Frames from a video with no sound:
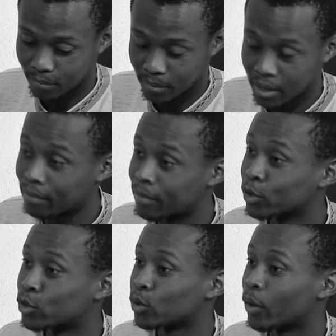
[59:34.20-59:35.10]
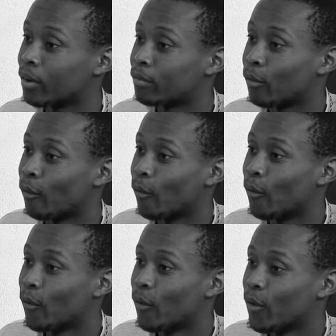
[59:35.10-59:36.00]
he feels sorry for
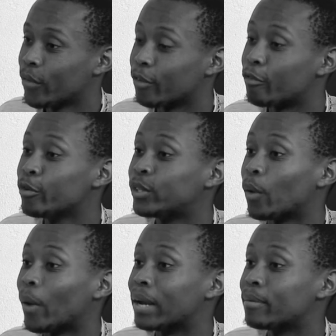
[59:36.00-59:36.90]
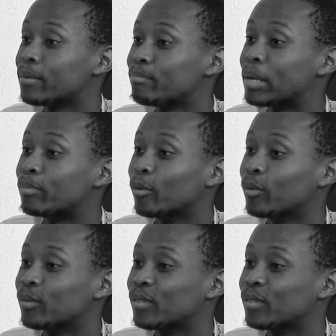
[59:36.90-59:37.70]
the future white people